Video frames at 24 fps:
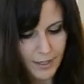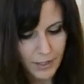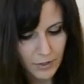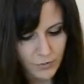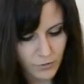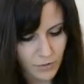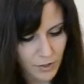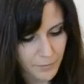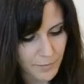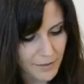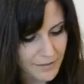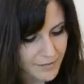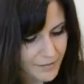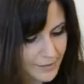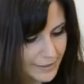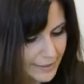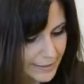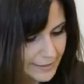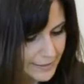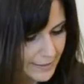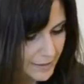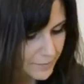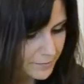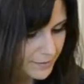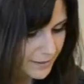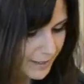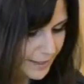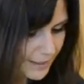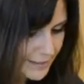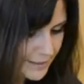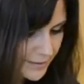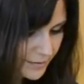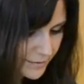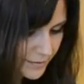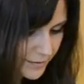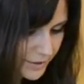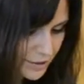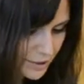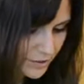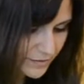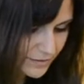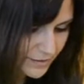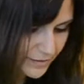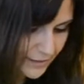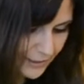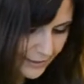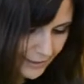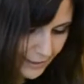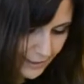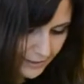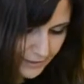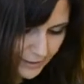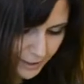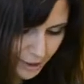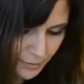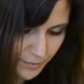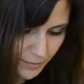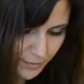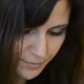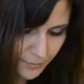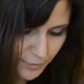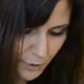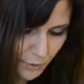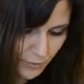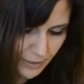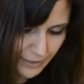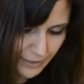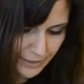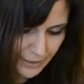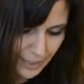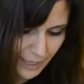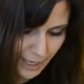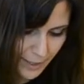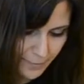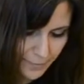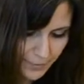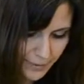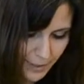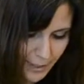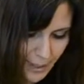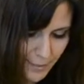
so the basic idea behind this is just to get it a little bit broken up,